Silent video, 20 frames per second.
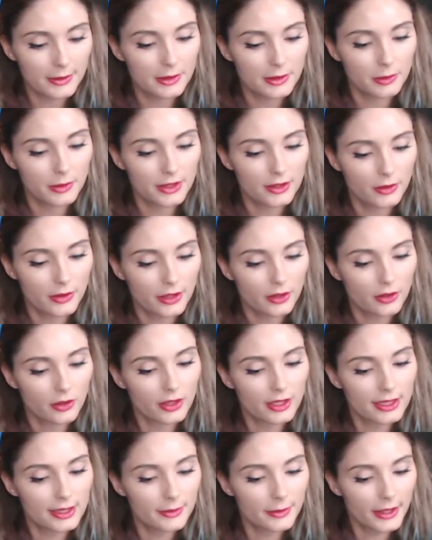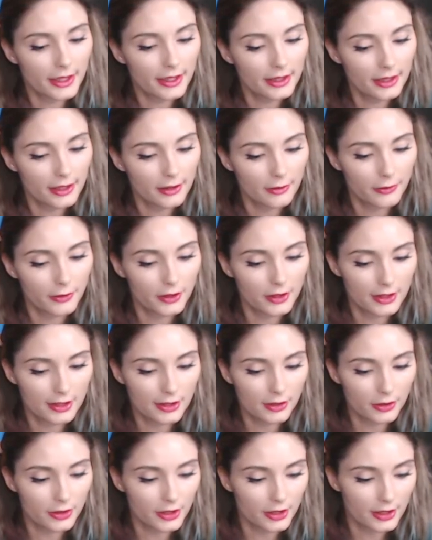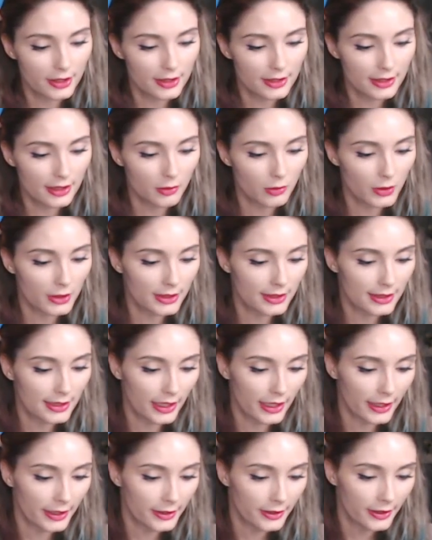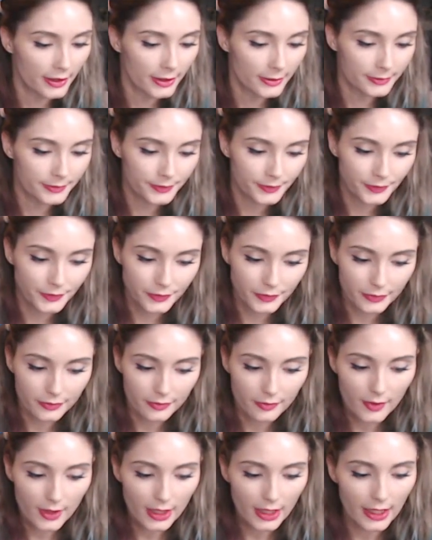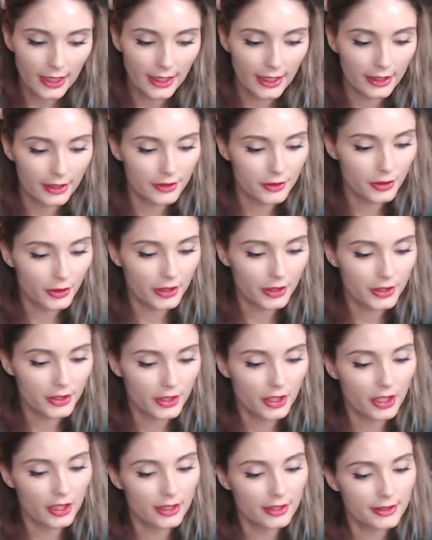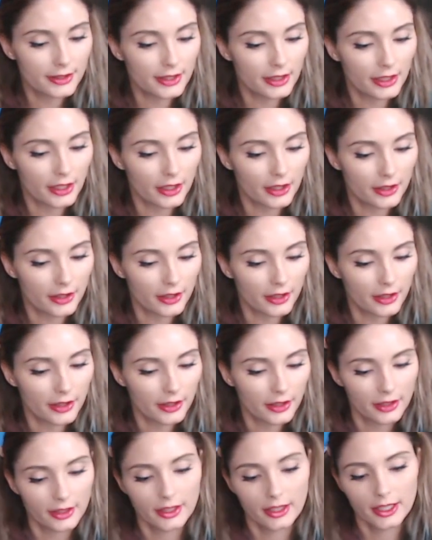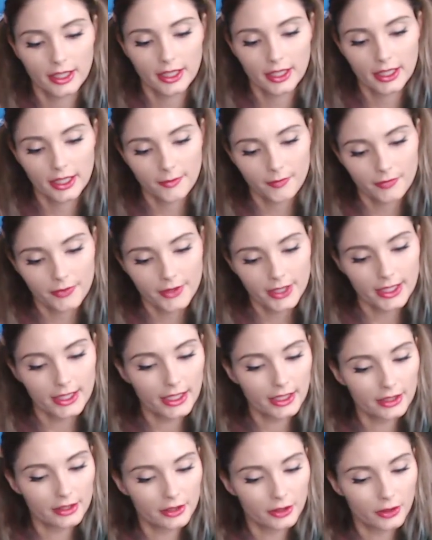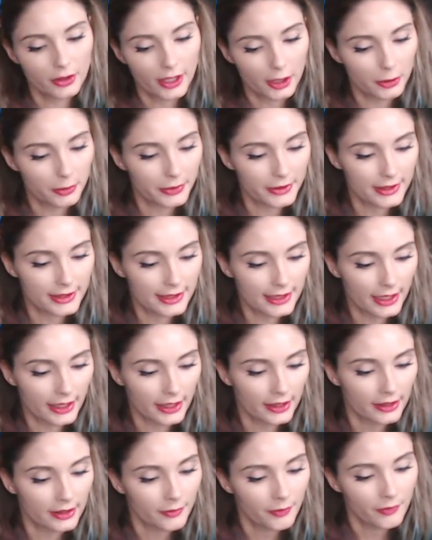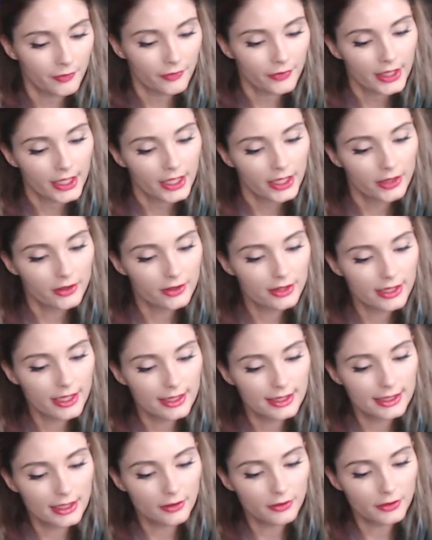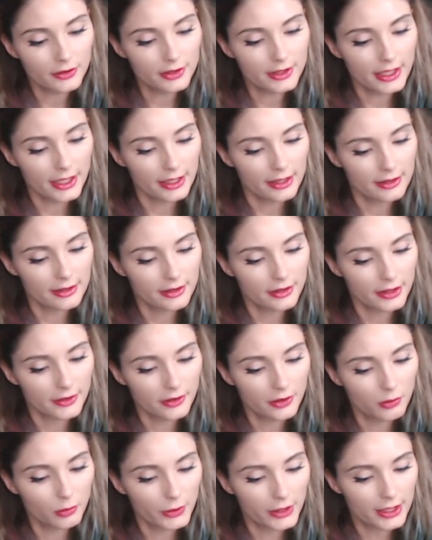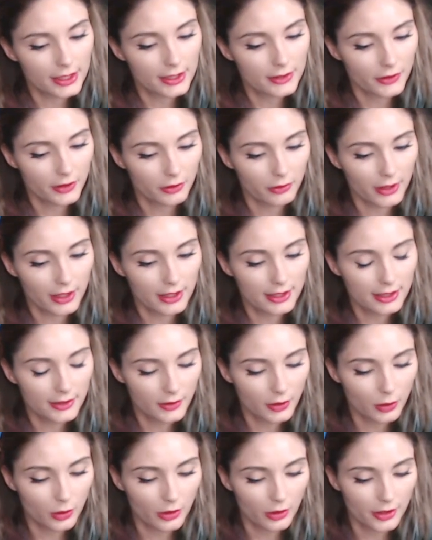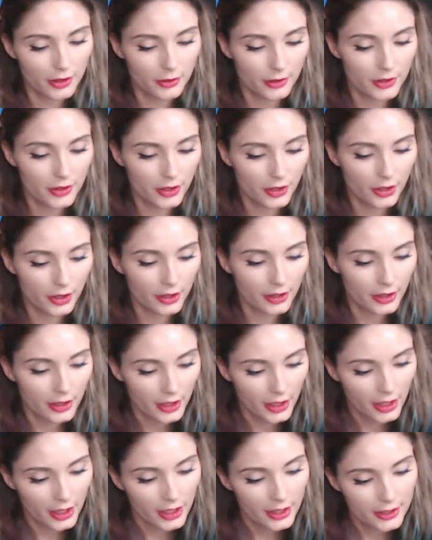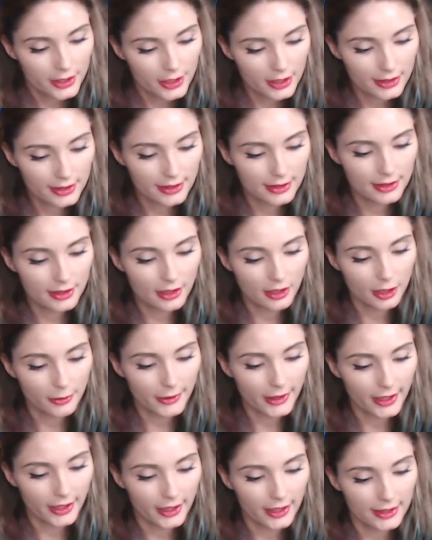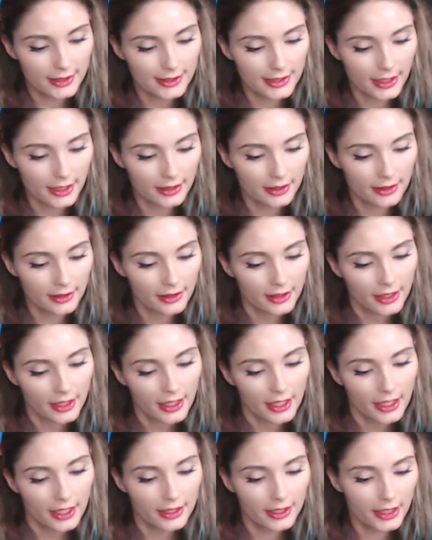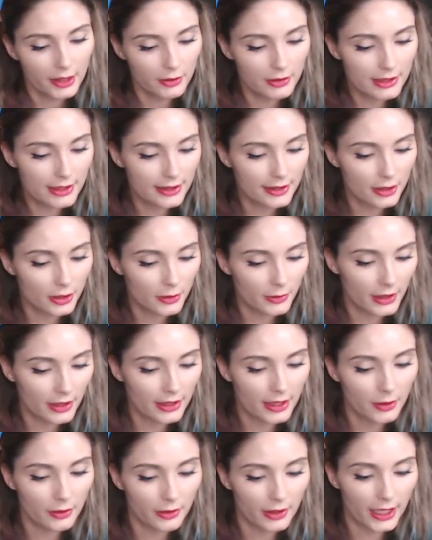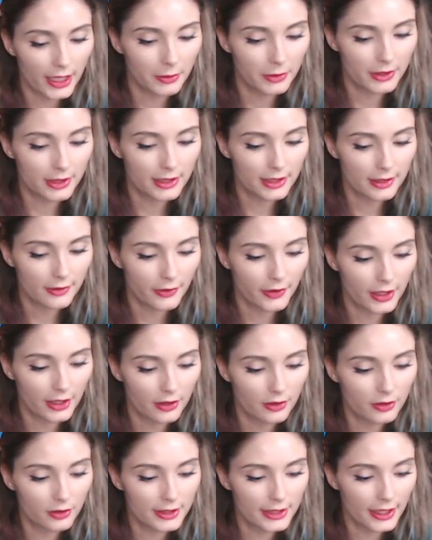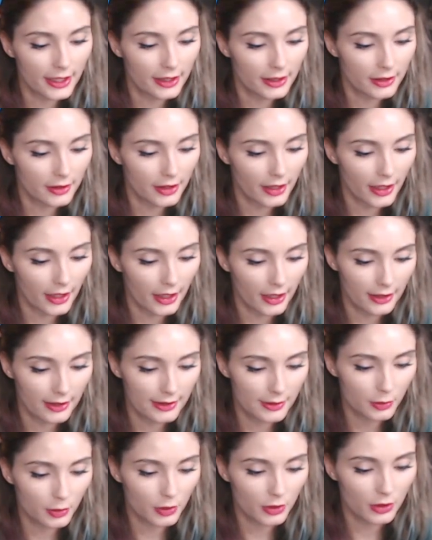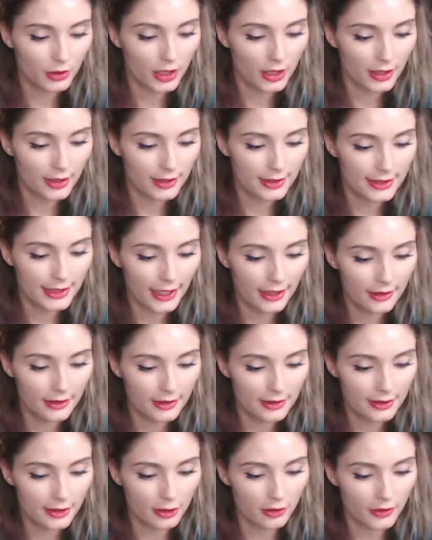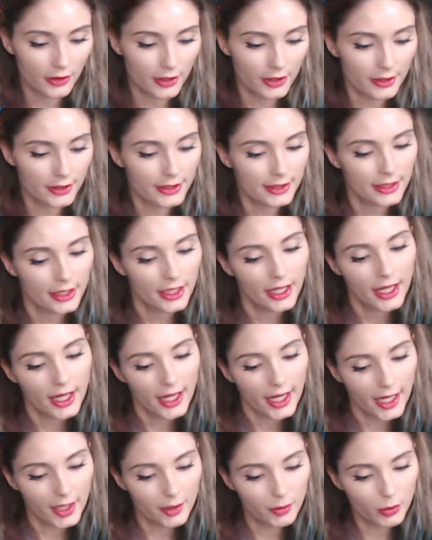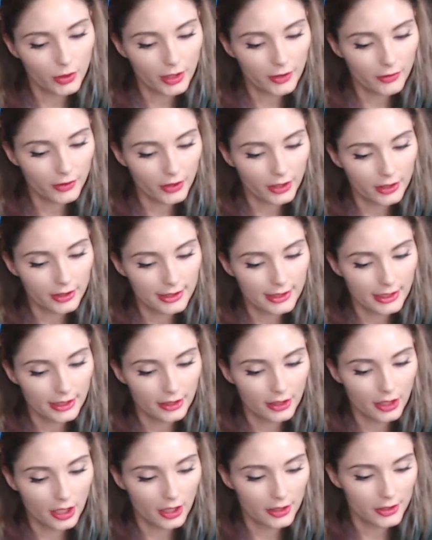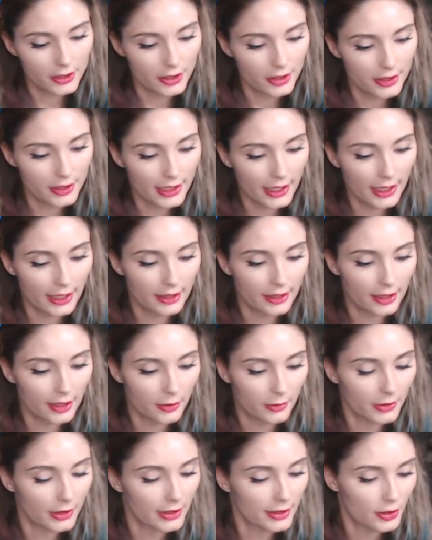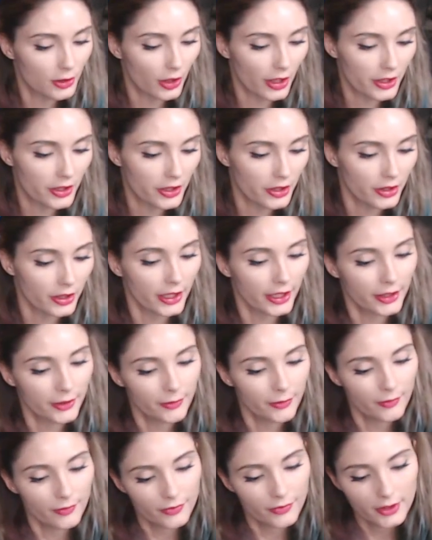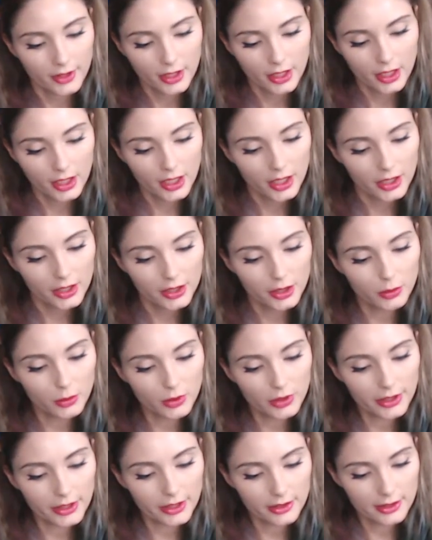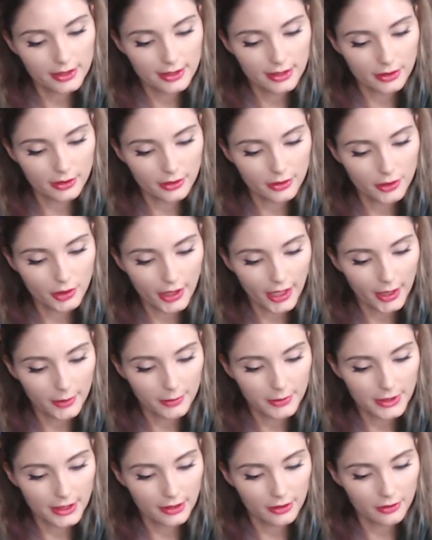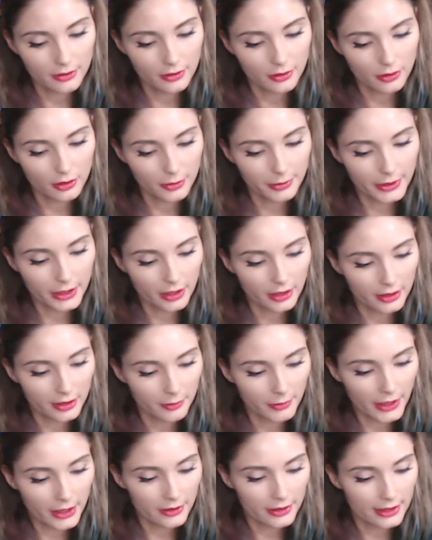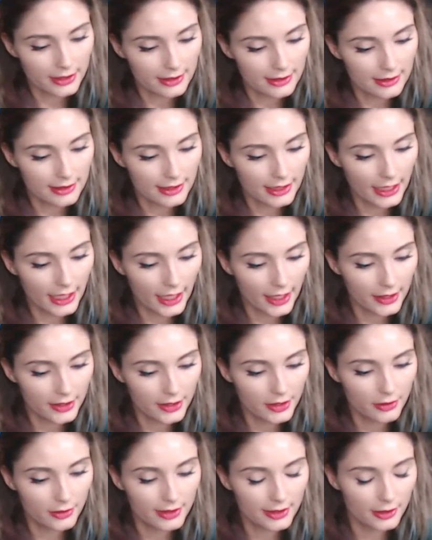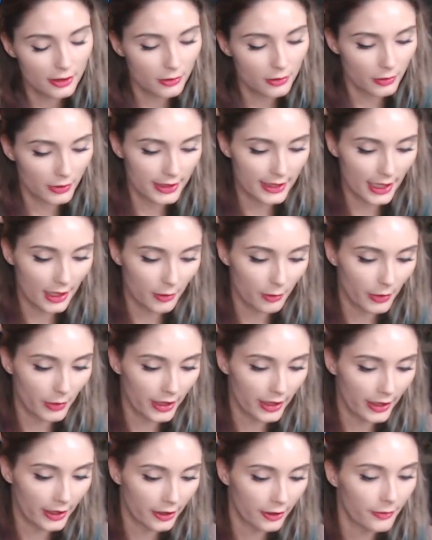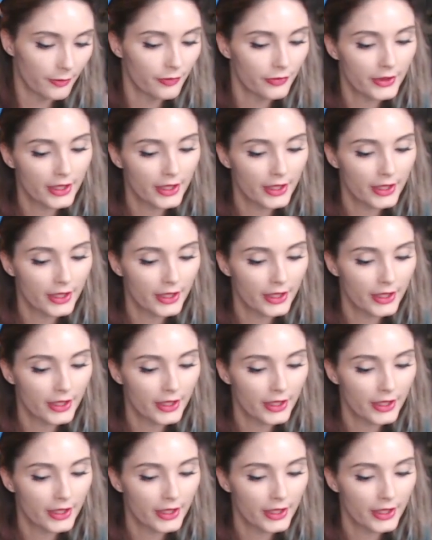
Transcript: between horsemen and foot soldiers on one side and entrenched guards on the other, and they had no help in sight. It would take several days or even weeks for the rest of the Horde to return, just as Tharbek had said, and that was assuming they were able to defeat Gul'dan and his warlocks and his ogres, and whatever else he had conjured to aid him in his treachery. The warriors still trapped in or beyond the mountains he had to assume were dead by now,